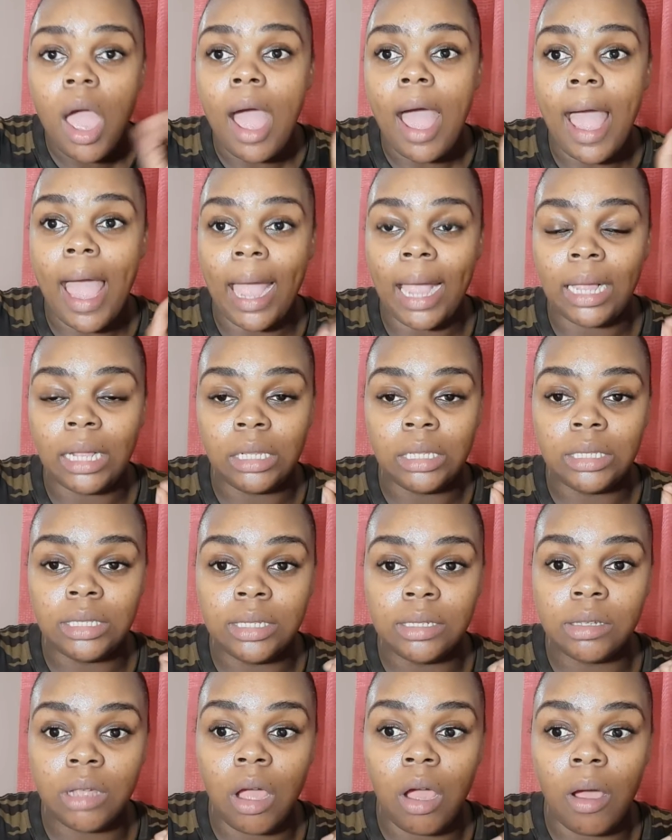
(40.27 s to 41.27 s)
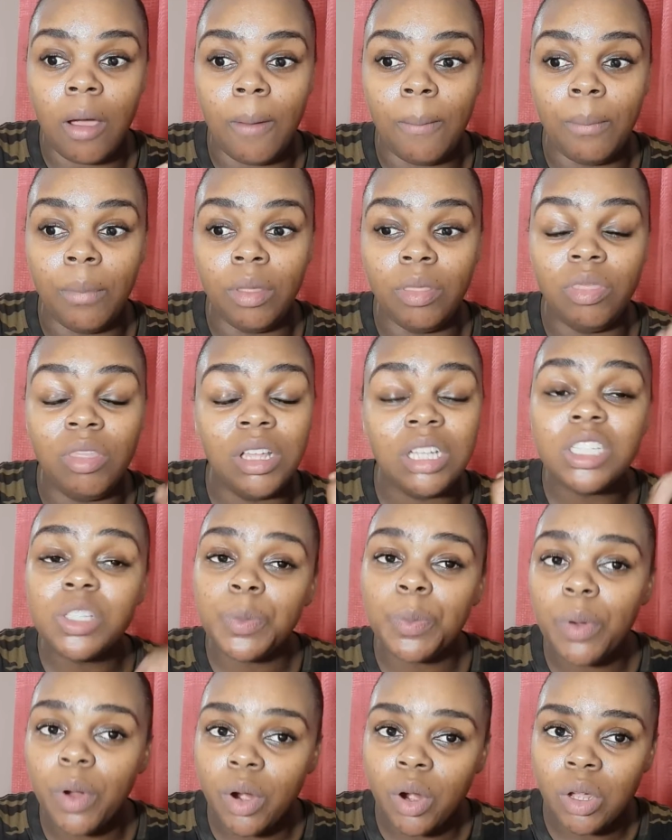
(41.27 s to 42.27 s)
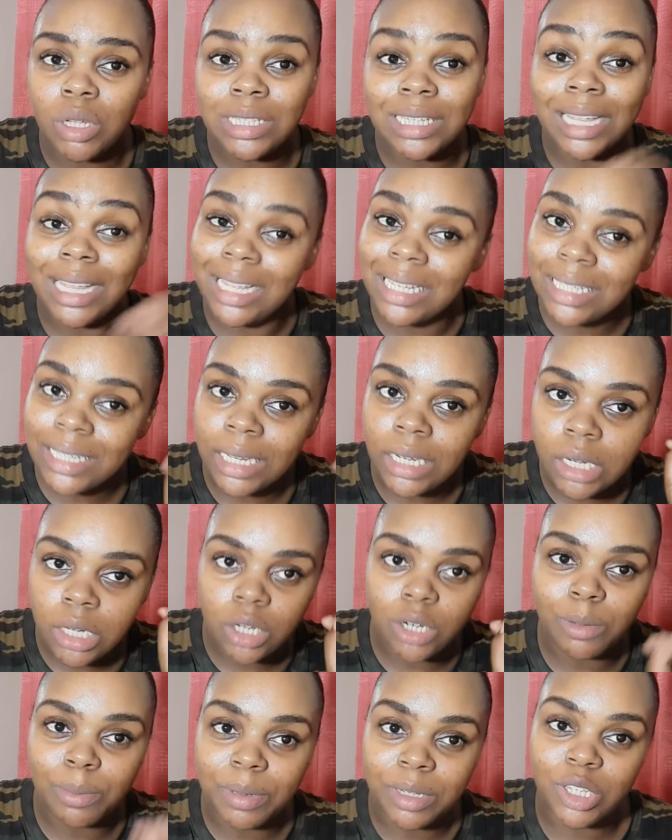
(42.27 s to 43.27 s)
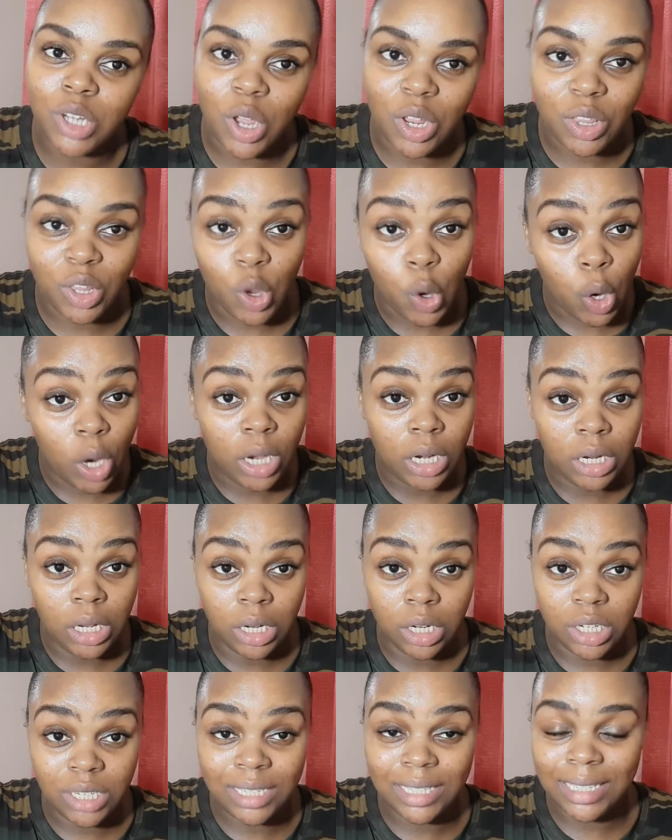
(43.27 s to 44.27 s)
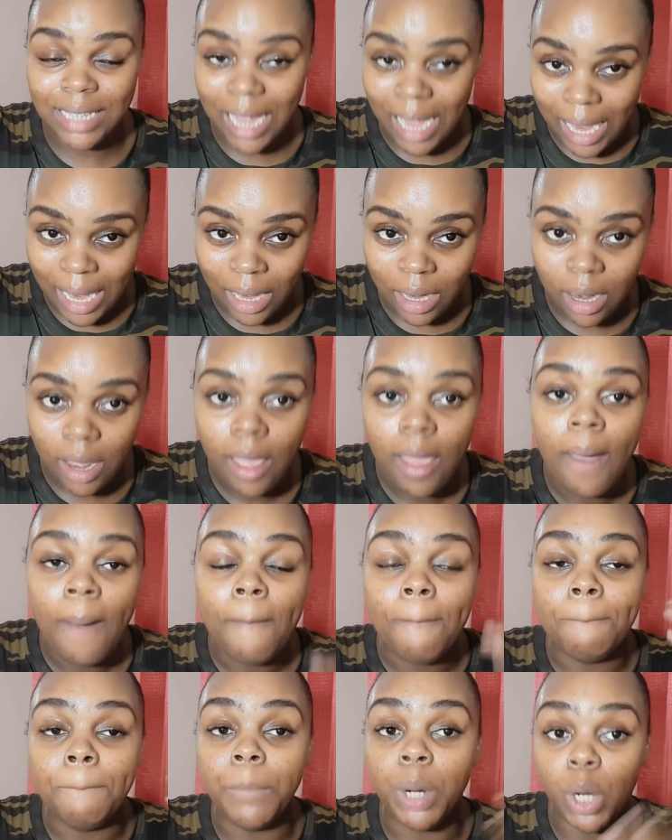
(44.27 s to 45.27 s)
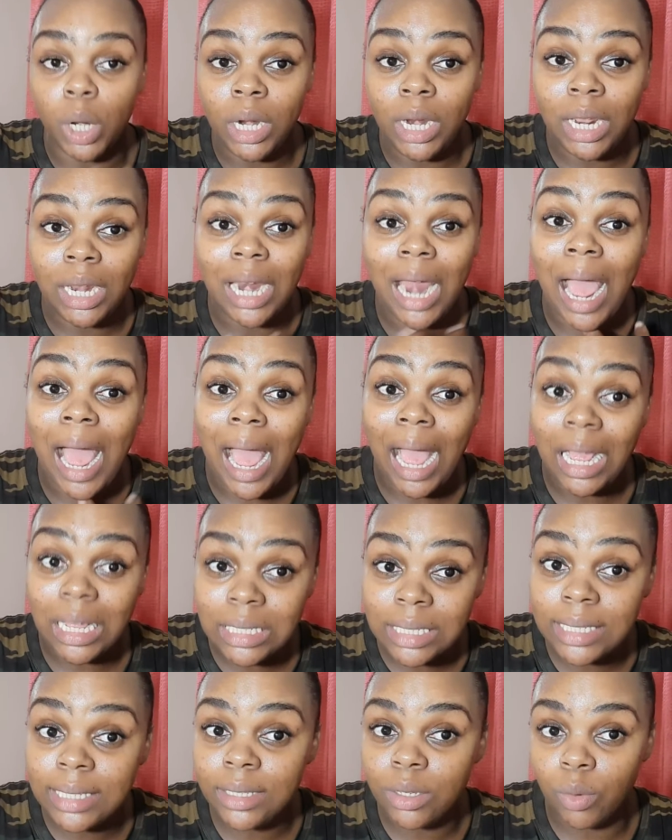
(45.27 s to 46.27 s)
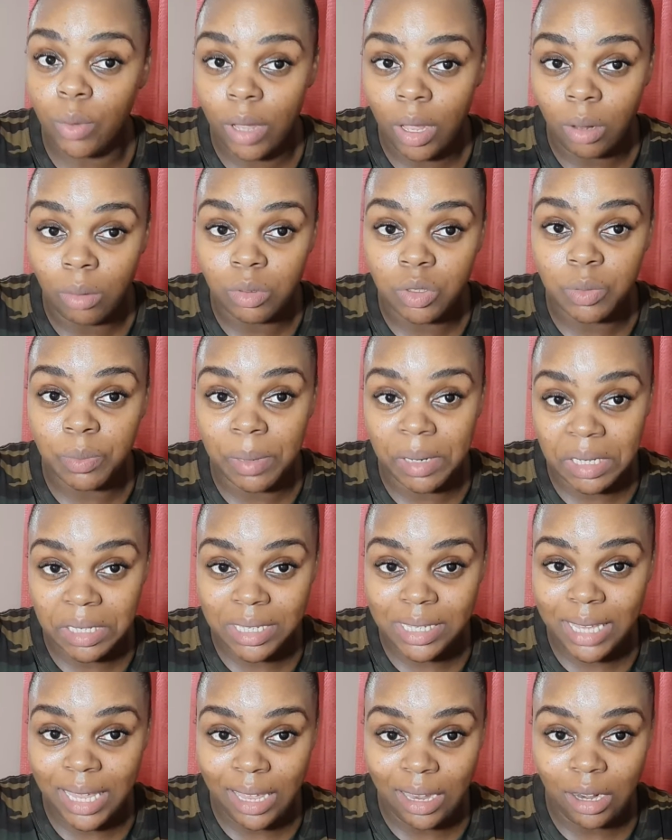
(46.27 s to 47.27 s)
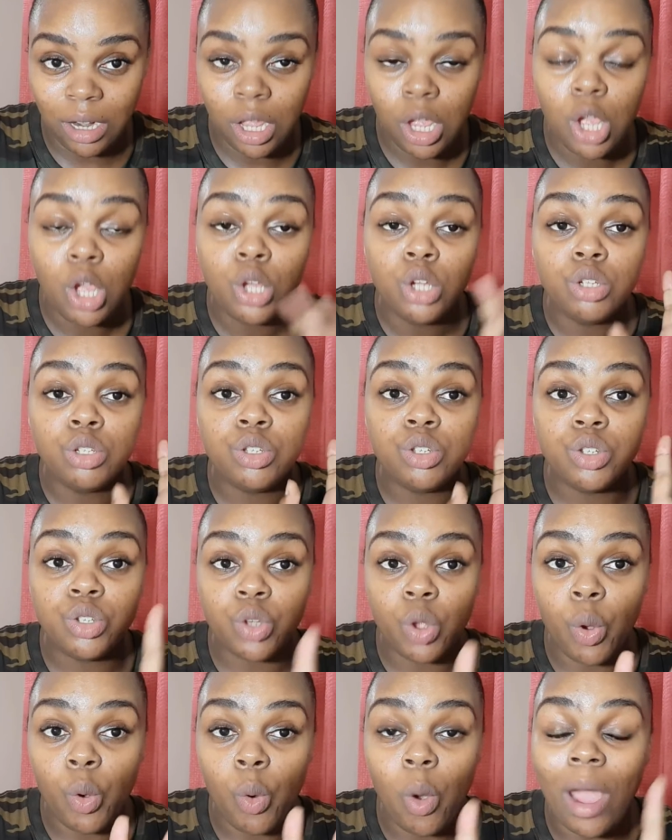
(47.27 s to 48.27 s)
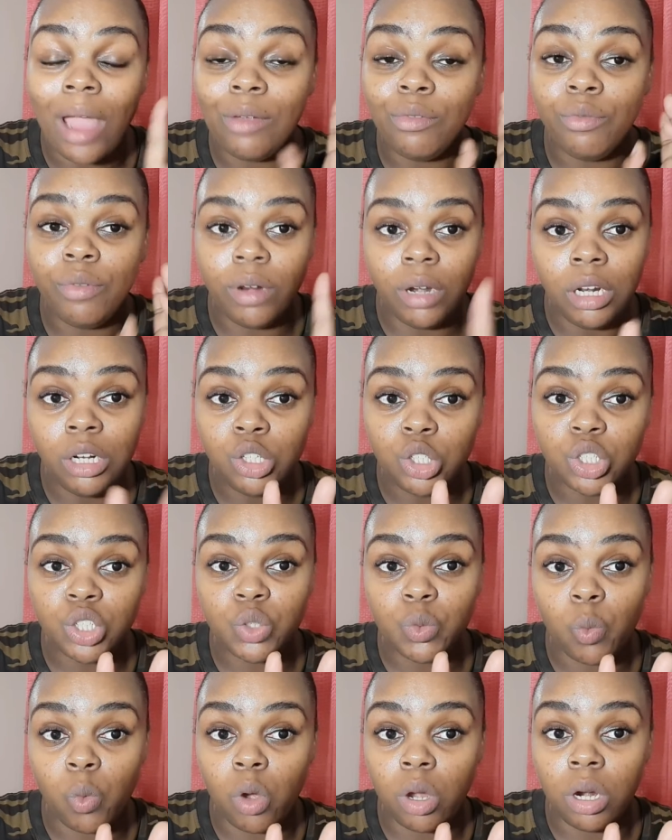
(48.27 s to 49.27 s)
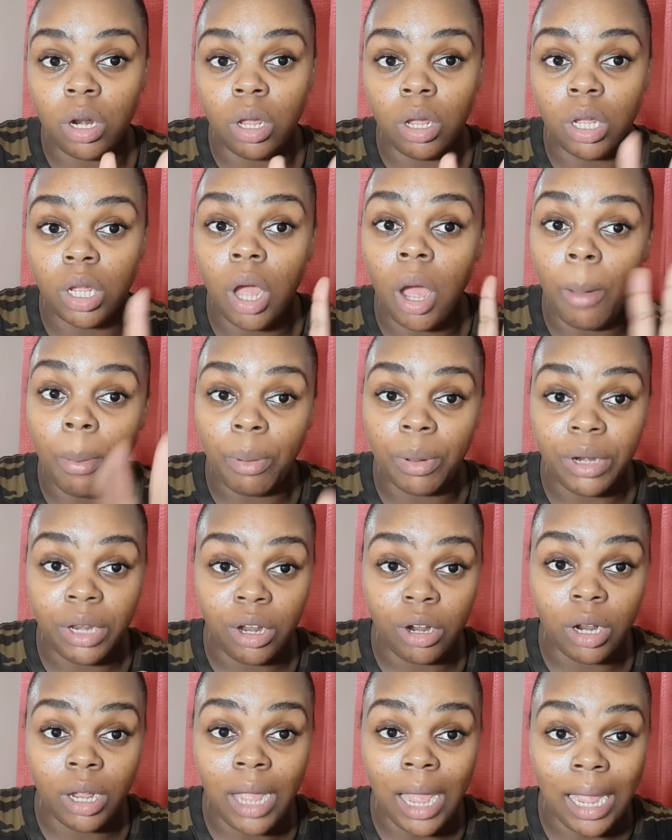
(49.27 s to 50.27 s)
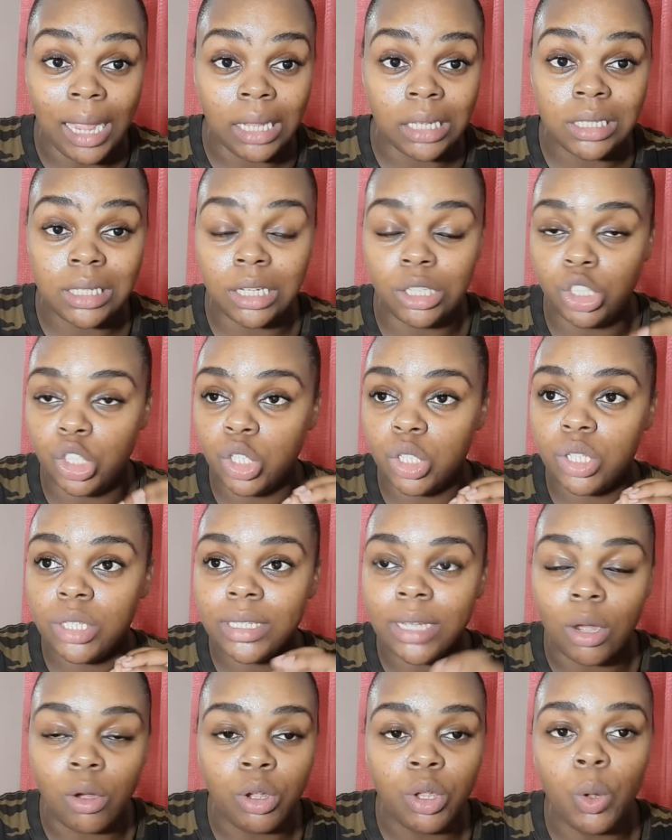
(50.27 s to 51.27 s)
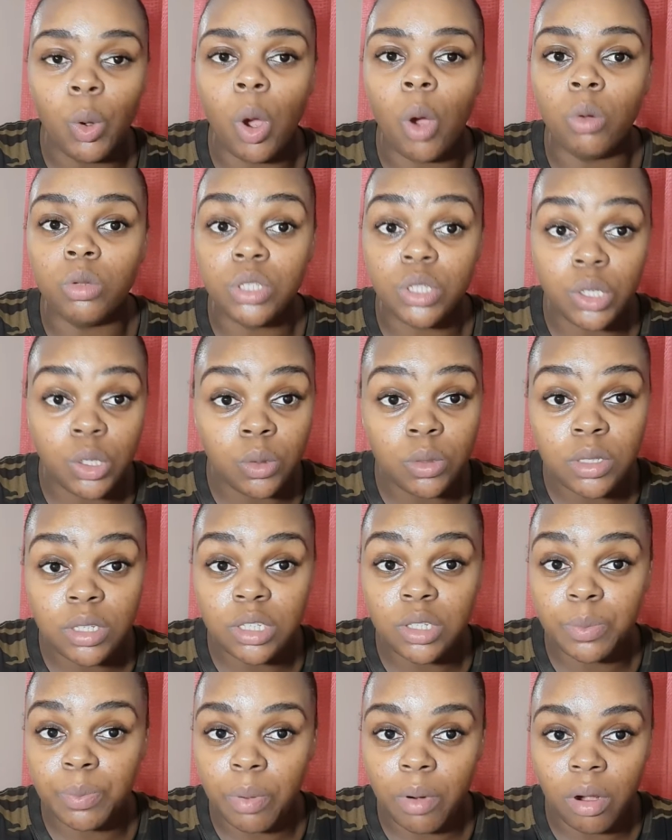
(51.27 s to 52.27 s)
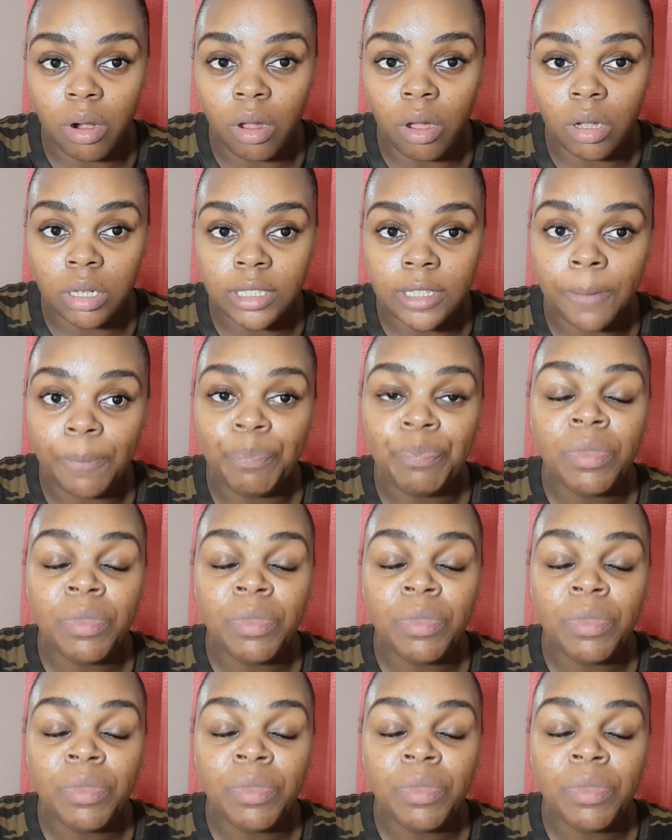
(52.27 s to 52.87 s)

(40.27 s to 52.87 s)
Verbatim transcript: and um, this product is a little bit on the oilier side but it has still helped my skin so I really just want to hop on here guys and just tell you how to use this product